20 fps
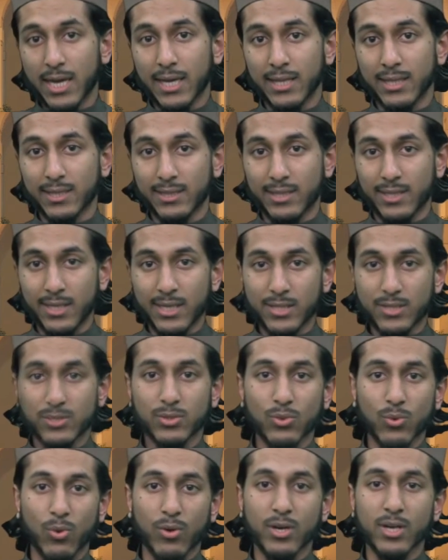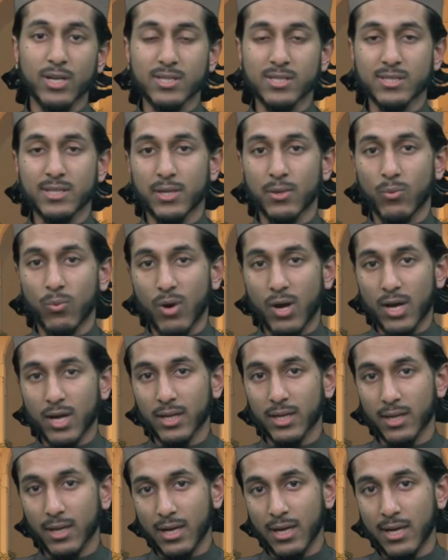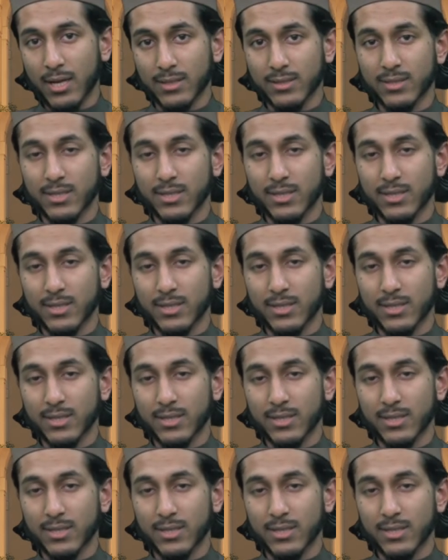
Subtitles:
These stories and waqi'at